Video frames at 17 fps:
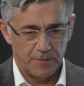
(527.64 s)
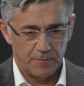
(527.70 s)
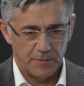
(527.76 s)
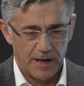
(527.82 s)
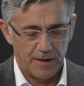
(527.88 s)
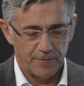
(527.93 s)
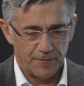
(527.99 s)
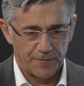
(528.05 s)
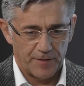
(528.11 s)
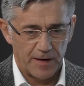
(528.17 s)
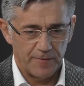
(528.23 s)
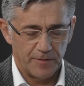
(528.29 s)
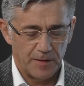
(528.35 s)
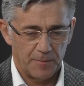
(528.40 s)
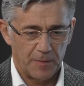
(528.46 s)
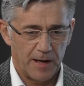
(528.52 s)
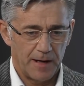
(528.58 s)
We have a
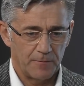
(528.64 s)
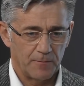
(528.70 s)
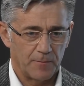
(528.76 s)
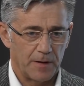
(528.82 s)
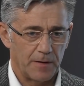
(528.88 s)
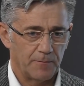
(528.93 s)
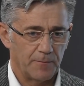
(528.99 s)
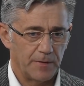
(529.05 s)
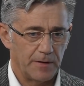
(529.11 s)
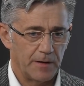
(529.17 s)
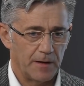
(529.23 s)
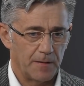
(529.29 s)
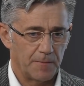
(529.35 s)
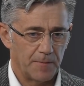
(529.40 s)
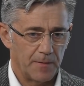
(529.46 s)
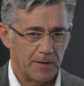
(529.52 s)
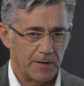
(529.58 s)
five-year plan where we
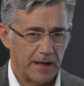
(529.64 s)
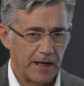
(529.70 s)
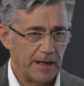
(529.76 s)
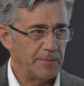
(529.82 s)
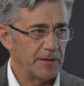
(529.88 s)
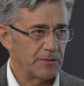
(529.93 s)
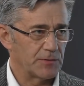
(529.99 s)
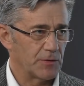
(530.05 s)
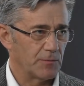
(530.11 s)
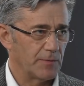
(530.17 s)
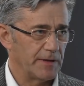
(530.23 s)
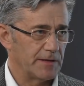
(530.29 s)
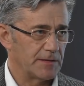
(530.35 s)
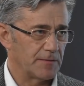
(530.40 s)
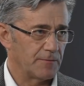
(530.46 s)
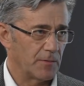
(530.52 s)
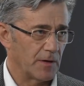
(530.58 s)
are aiming to
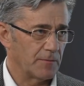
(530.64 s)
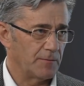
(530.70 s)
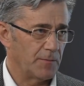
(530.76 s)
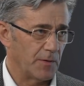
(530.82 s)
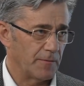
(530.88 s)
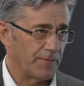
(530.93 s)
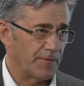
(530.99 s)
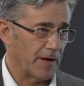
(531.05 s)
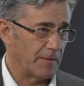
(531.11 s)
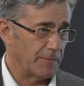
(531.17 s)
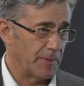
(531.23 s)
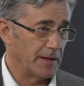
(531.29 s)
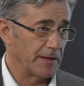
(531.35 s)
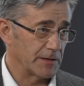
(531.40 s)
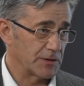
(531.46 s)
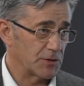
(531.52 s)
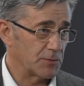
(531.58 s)
reach 1.5
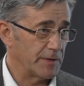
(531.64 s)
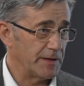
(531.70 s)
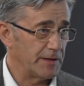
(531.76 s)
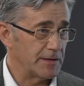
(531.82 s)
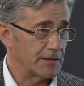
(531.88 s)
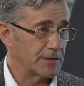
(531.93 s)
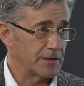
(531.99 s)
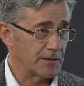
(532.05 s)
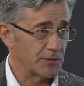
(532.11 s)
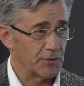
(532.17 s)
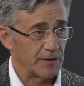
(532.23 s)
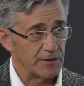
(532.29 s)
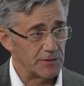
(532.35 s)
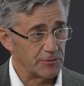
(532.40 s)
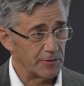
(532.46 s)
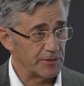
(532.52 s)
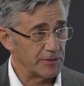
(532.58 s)
billion Swedish in
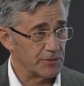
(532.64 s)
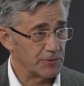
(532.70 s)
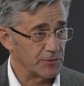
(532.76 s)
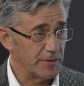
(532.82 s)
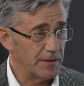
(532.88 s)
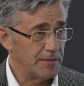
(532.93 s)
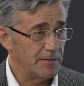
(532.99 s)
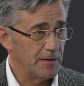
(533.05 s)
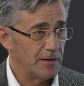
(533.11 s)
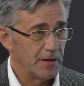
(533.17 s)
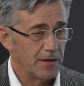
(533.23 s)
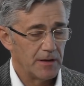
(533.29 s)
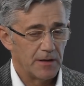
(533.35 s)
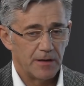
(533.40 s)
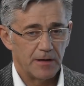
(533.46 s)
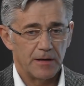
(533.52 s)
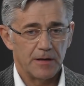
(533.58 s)
2023.
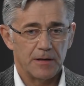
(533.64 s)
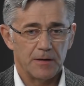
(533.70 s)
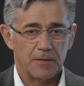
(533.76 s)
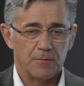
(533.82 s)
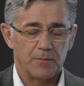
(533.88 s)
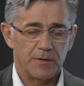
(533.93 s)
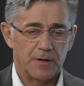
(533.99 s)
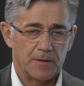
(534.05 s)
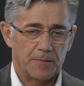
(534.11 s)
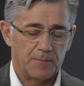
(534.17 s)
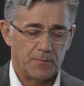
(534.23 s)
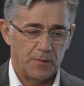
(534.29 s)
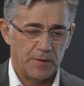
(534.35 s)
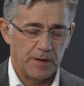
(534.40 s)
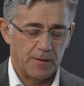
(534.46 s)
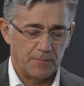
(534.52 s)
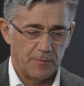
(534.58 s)
We
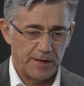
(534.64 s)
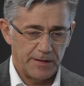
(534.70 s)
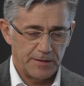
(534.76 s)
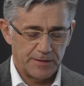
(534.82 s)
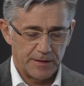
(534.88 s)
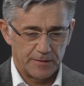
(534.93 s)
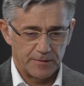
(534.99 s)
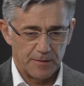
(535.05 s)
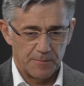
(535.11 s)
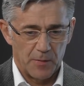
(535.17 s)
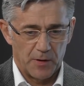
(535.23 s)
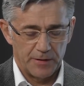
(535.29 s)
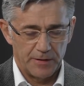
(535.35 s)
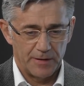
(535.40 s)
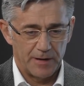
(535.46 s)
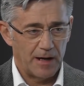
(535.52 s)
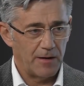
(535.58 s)
are raising the
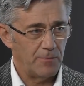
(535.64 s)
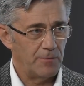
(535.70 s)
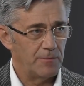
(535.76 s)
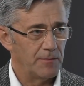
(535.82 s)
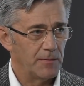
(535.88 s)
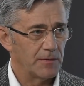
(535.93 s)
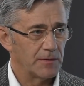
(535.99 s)
money now.